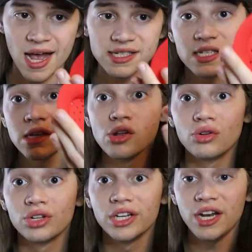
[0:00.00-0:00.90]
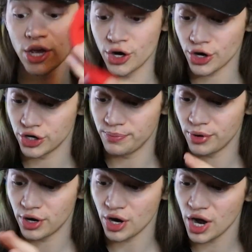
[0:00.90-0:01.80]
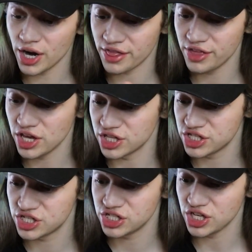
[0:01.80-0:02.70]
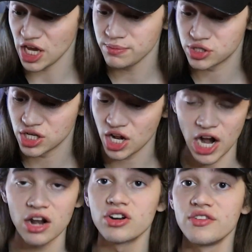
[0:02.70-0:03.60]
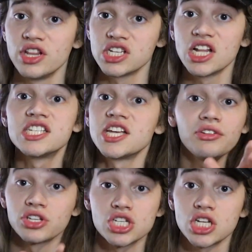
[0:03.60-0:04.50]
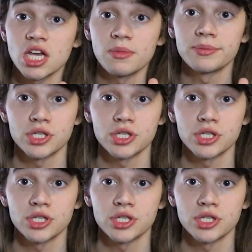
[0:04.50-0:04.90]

It has this little lid here and you put it on and I think it steams it. I don't even, this lets out the steam, I'm